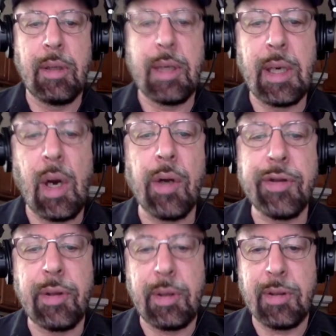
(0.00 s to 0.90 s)
You can
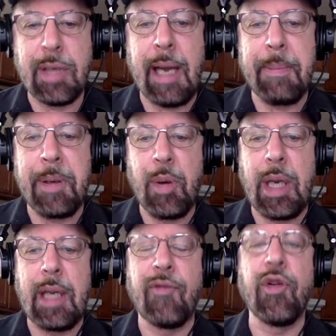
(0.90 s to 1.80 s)
also use
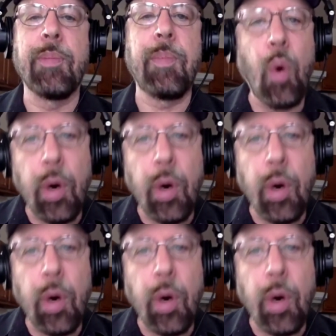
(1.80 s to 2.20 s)
copywriting for